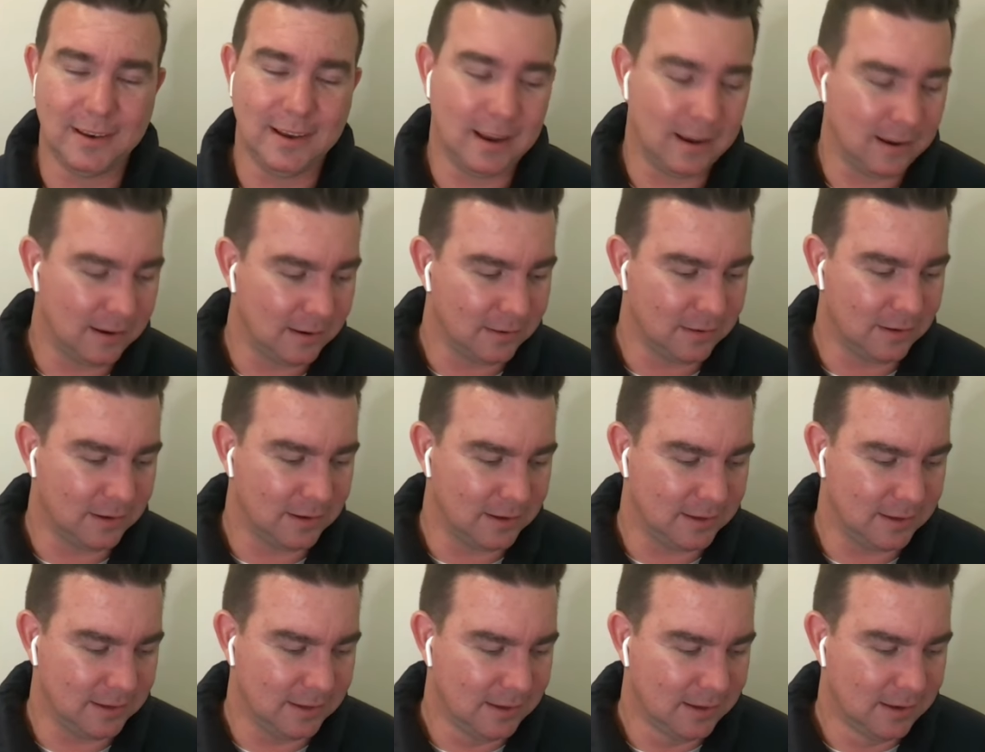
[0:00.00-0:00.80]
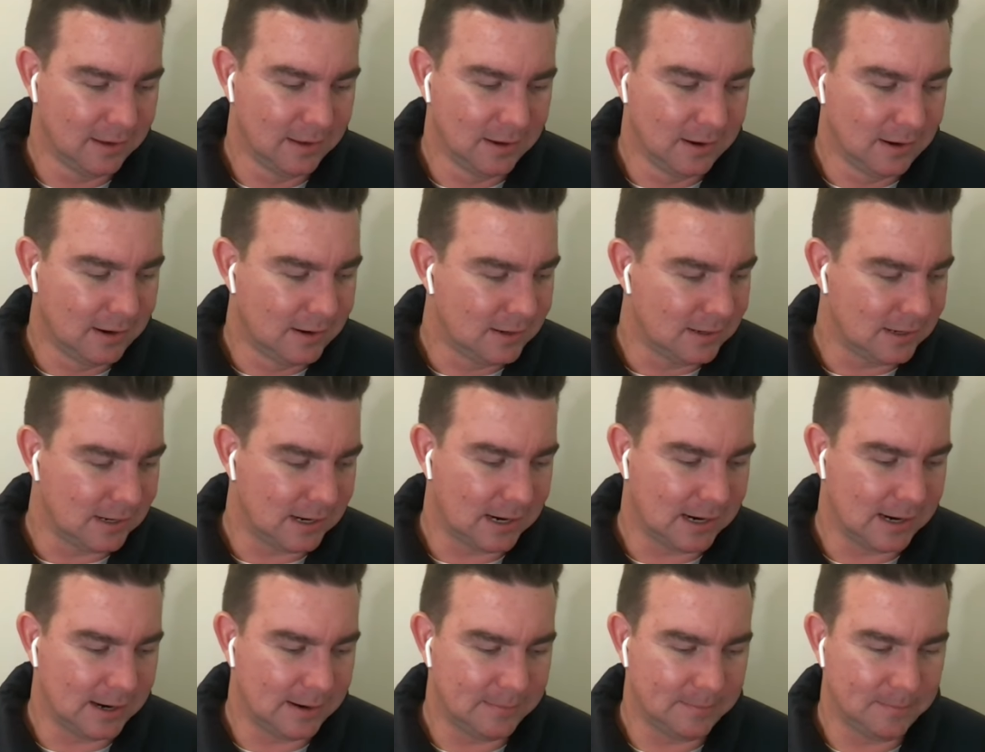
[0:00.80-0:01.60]
You know, like,
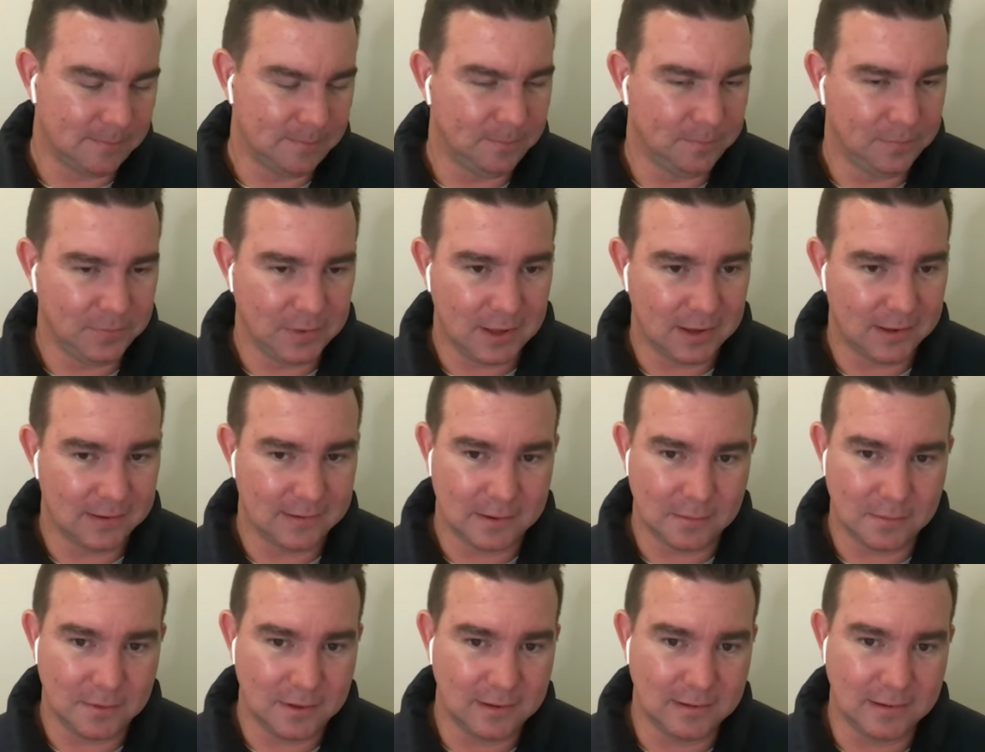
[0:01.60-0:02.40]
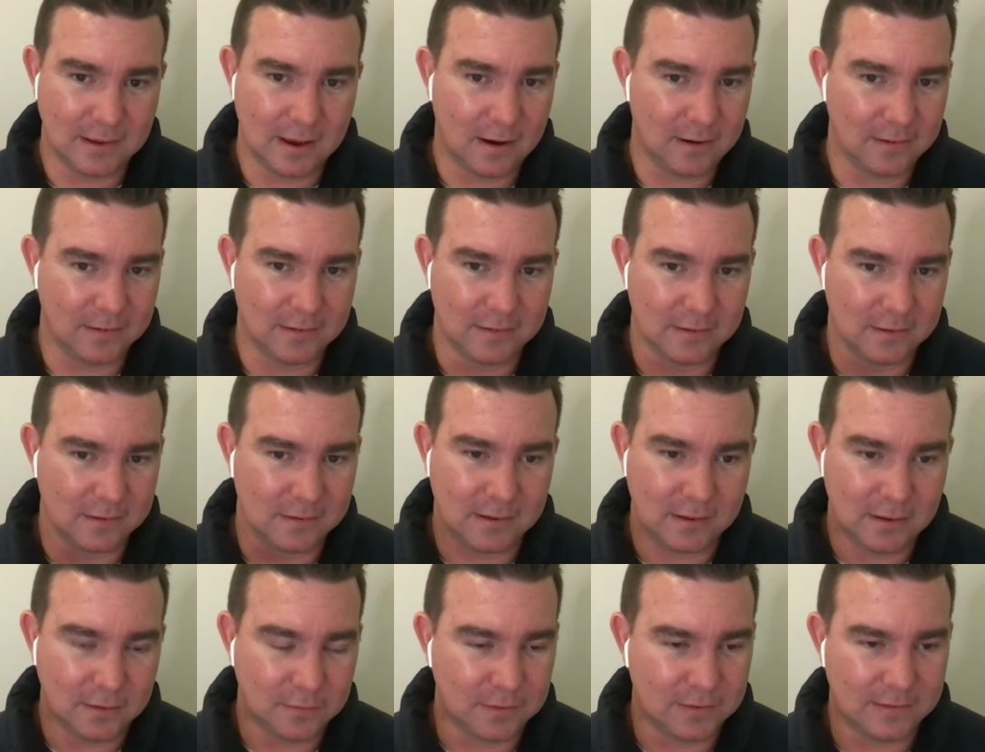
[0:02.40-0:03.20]
yeah, some of these characters are
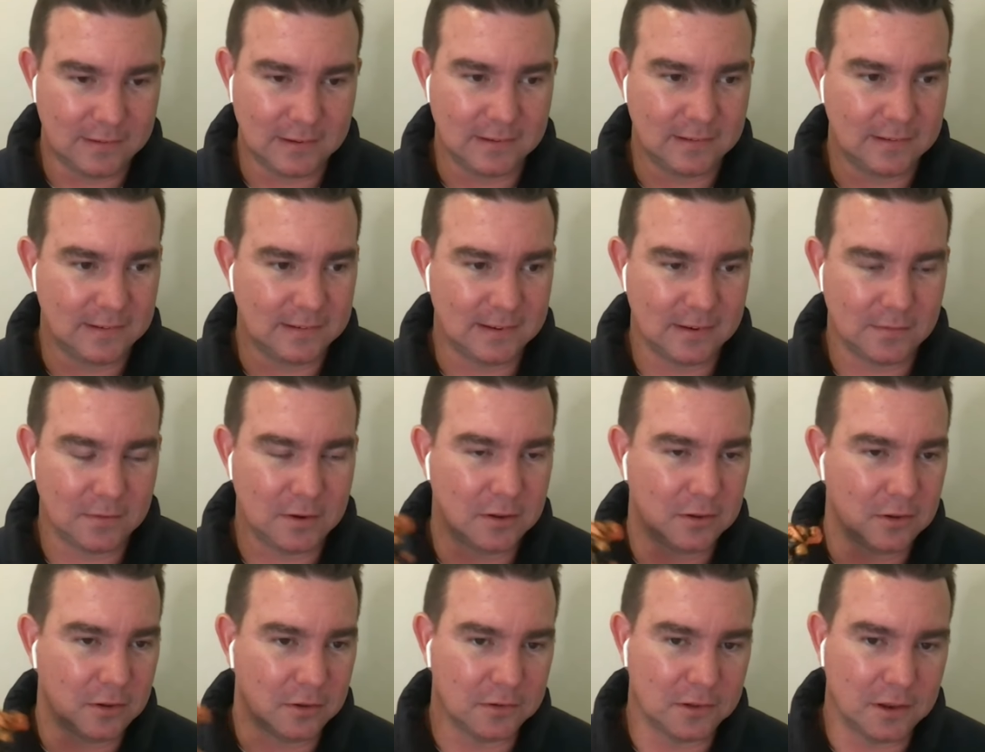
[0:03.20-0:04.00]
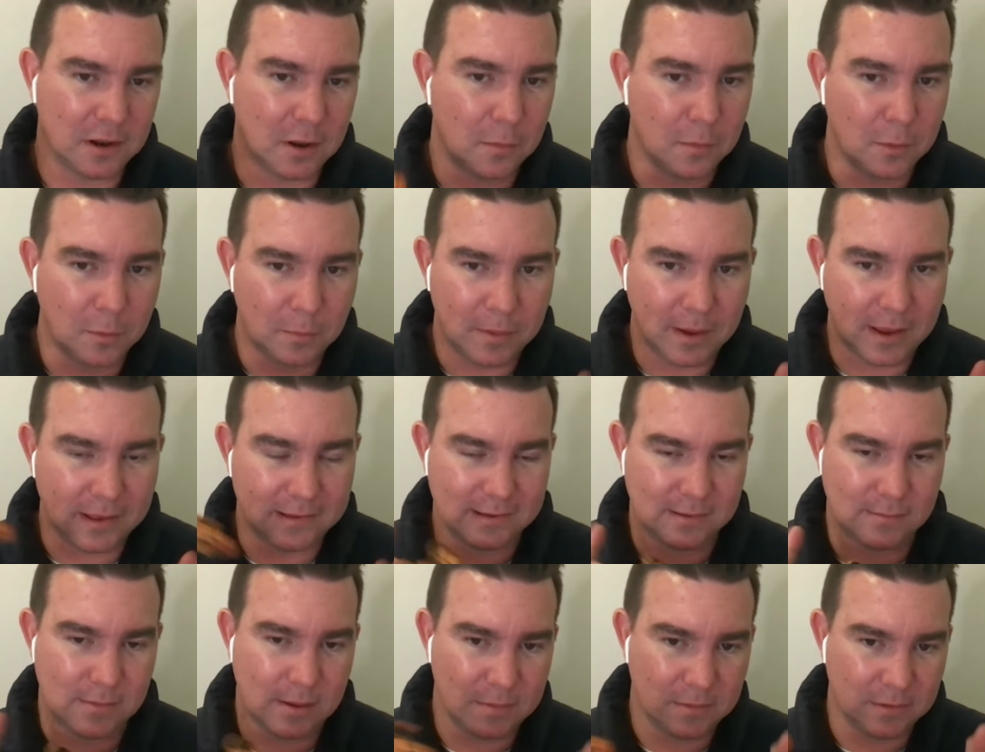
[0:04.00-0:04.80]
selling for $60, $70, and I will
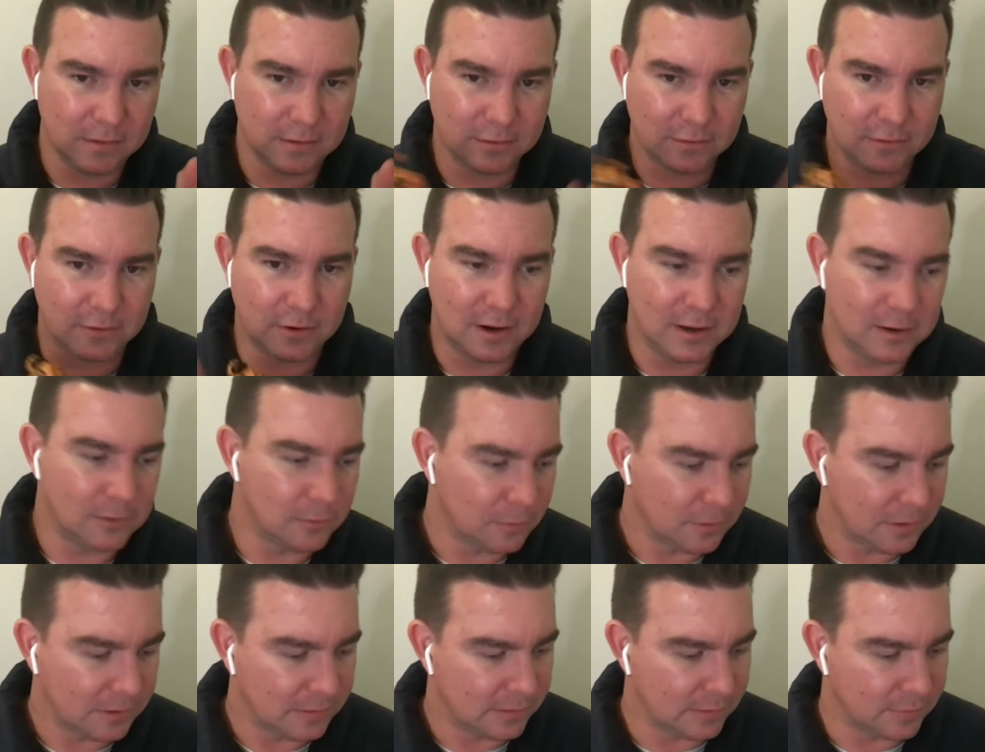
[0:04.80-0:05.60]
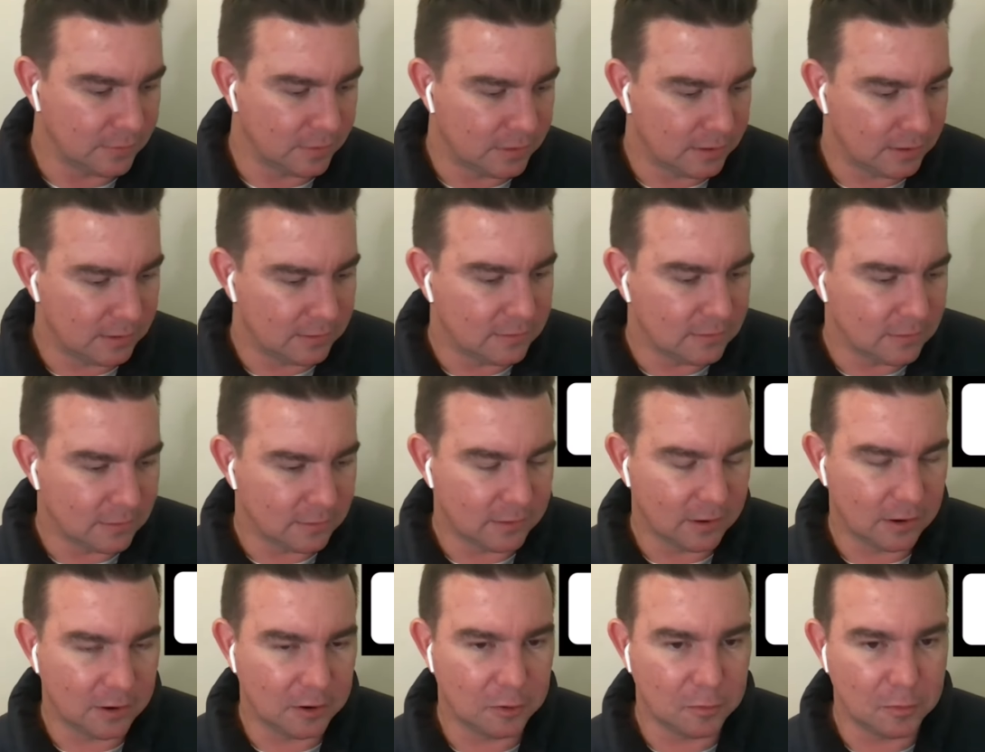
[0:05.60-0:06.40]
bounce them up at the screen, all these different things,
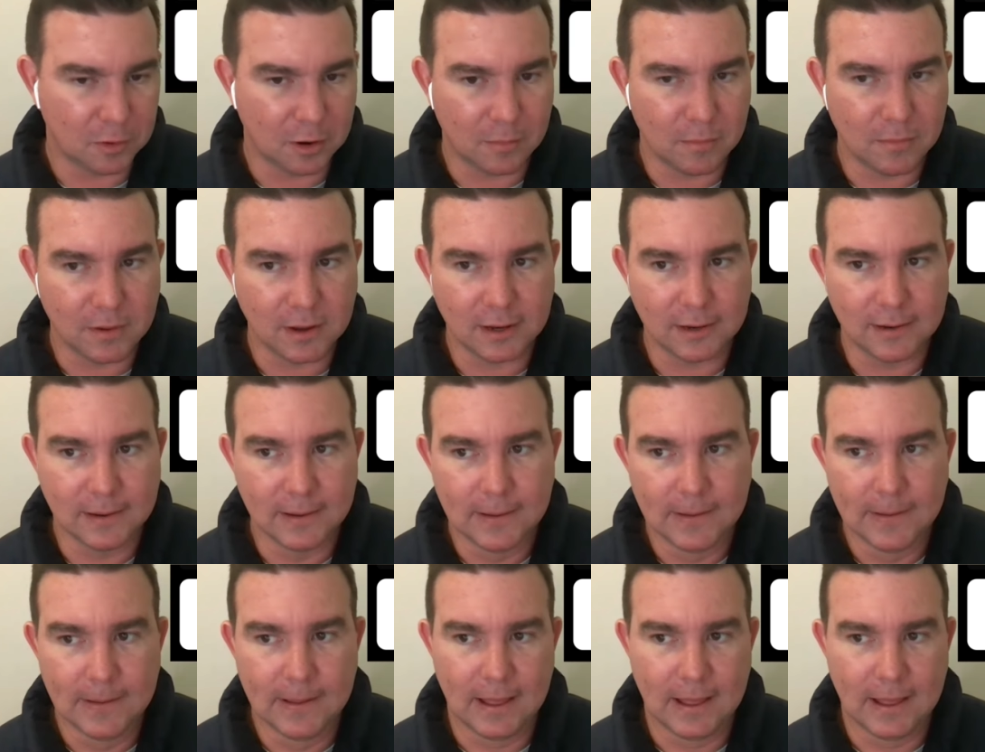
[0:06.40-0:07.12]
and show you what I mean.